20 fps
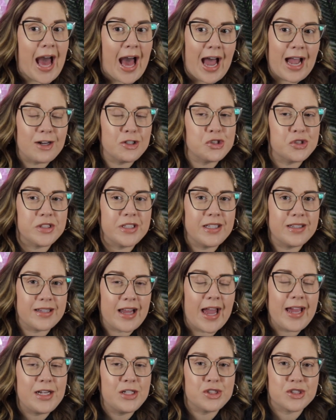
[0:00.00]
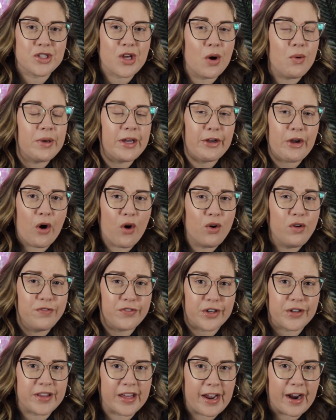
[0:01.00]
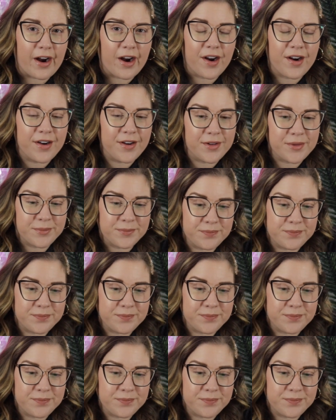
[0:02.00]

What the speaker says: actually likes going over there.